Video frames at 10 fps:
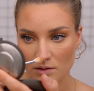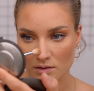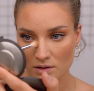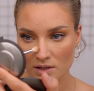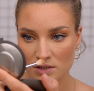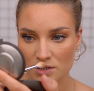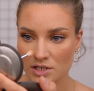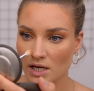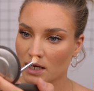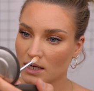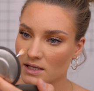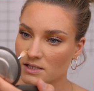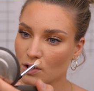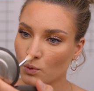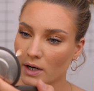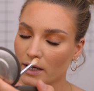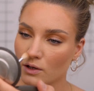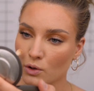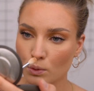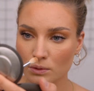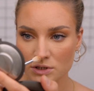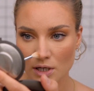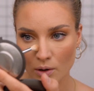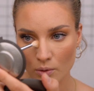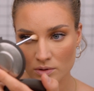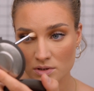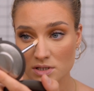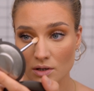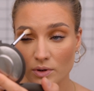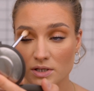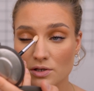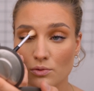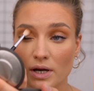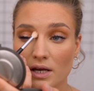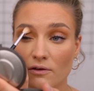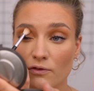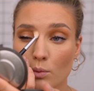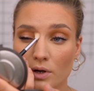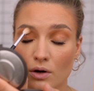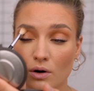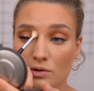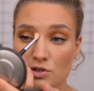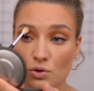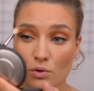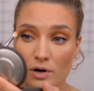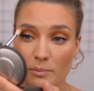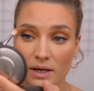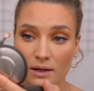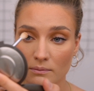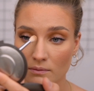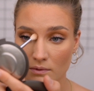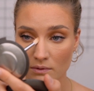This shade is quite cool toned, so it's great if you wanna contour a bit